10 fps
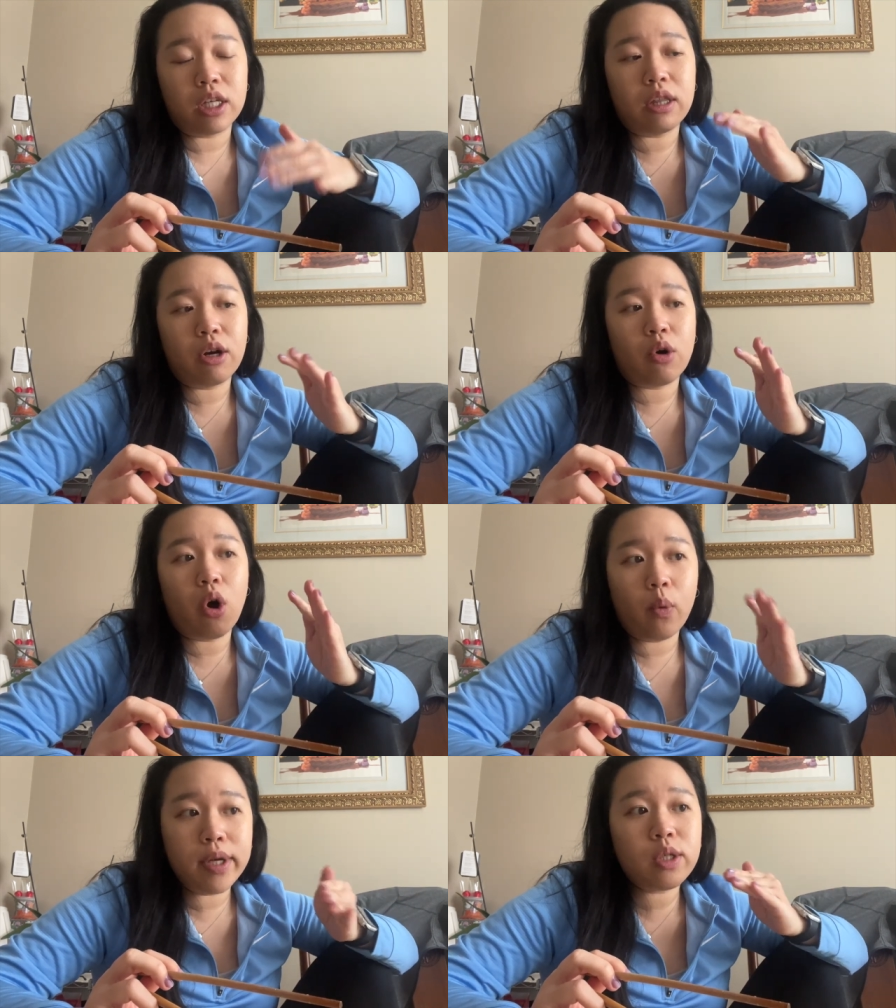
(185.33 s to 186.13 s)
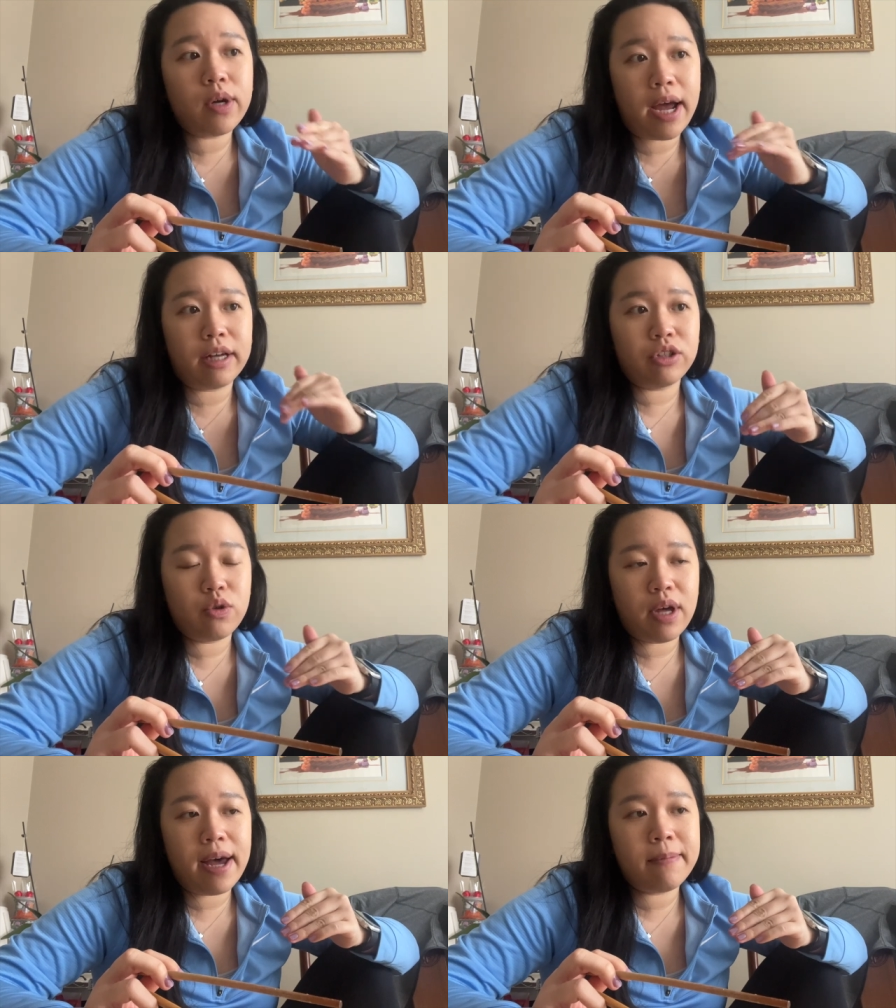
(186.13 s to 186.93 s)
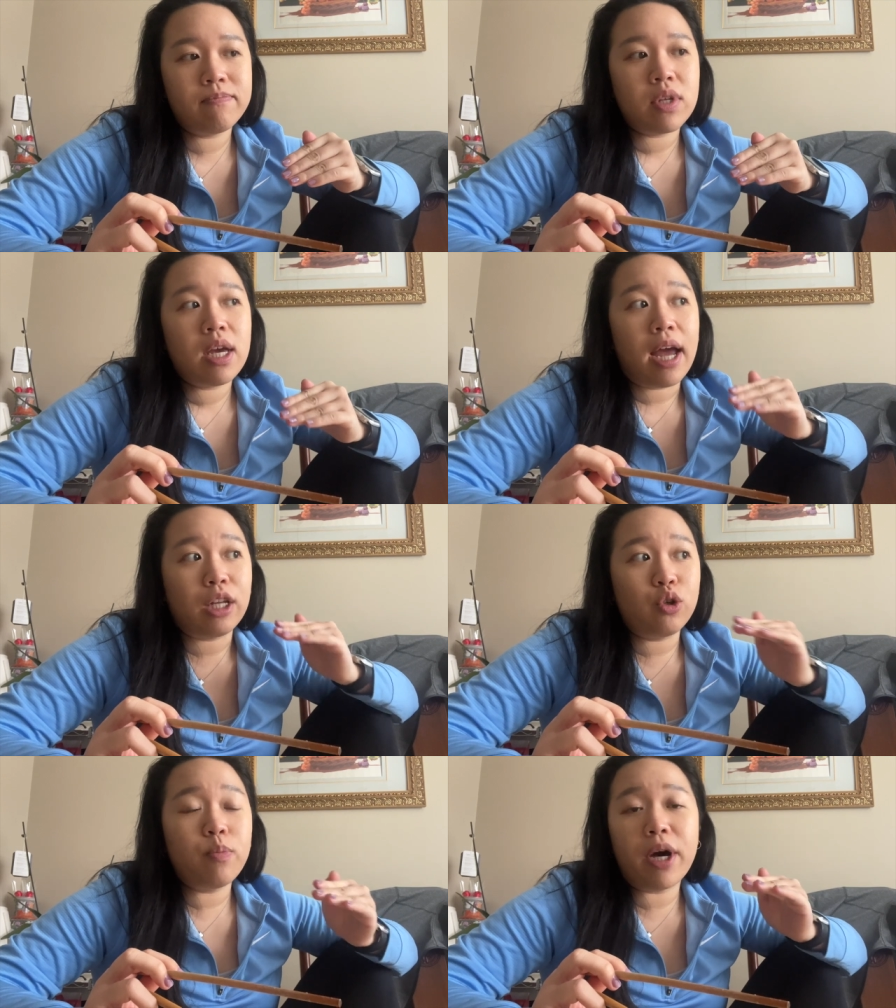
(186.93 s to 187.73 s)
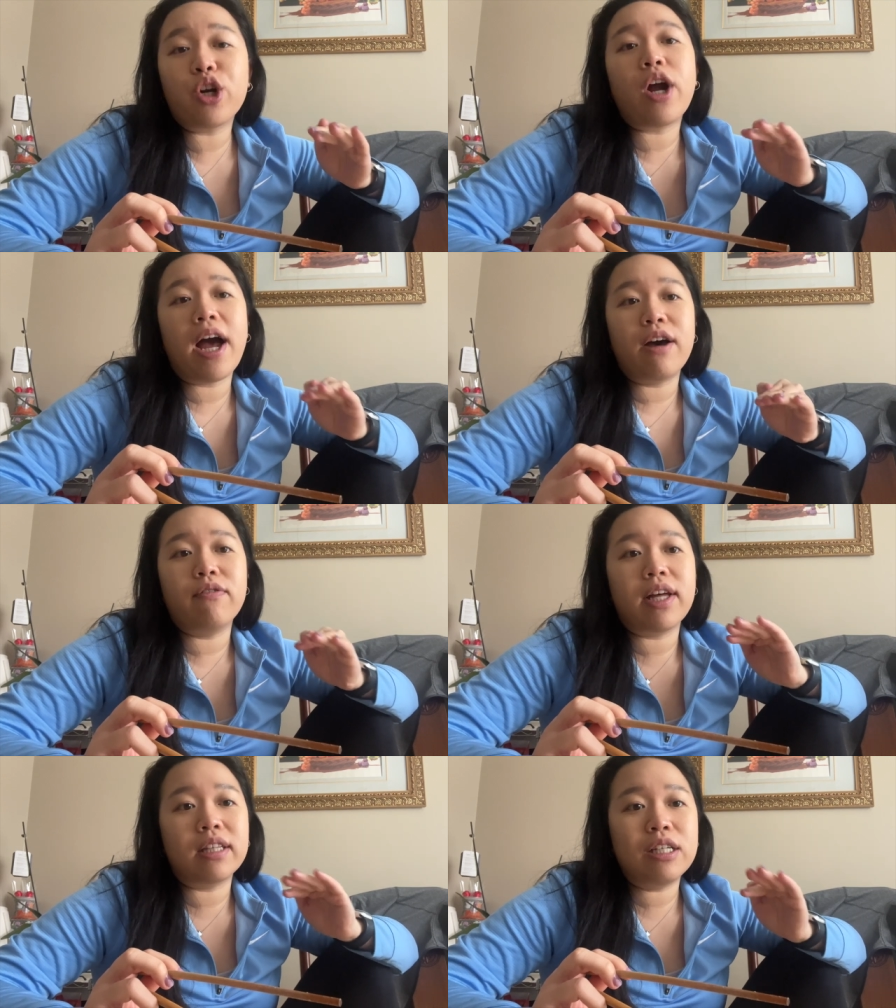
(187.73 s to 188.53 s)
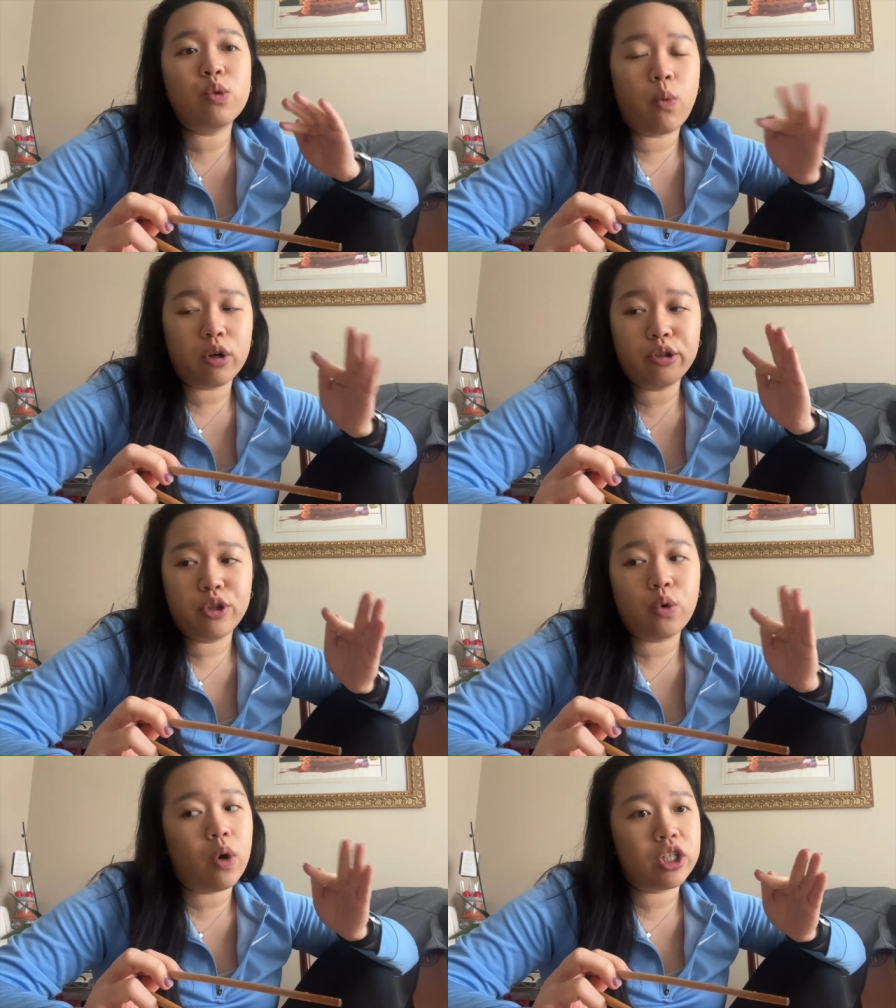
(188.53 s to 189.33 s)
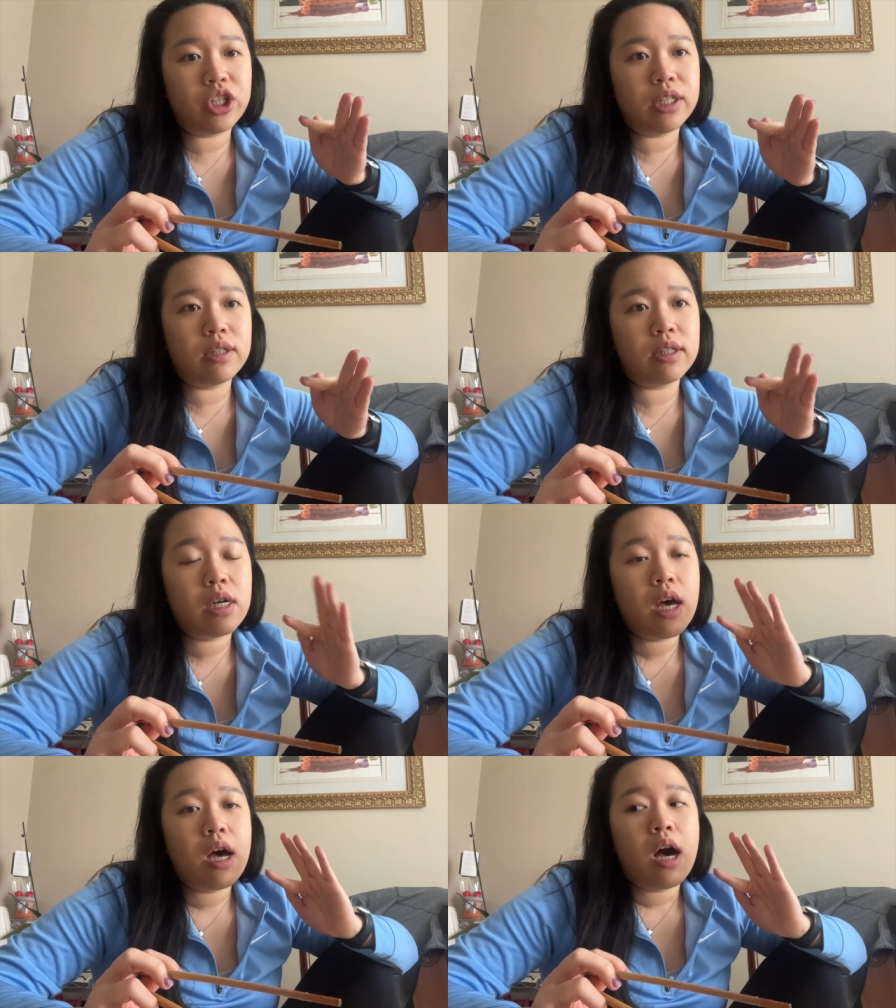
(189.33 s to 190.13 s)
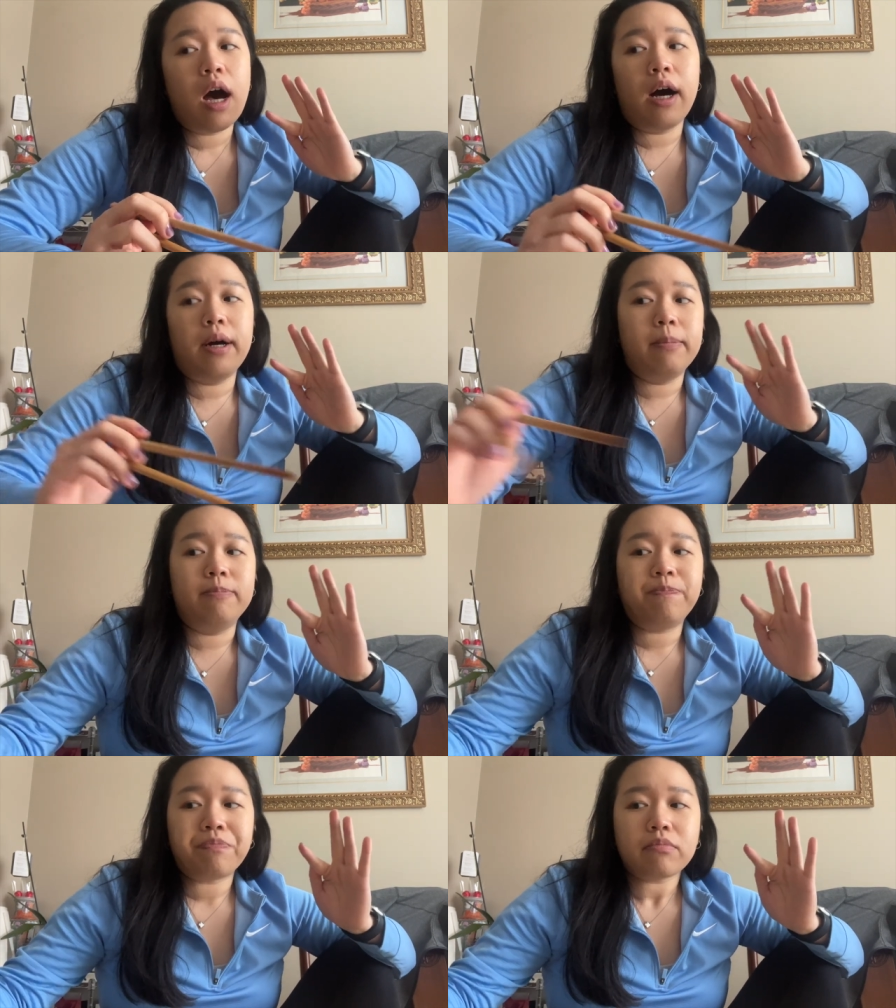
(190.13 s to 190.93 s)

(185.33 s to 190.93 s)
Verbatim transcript: They're always going to ask you that, and you better have at least one or two questions um,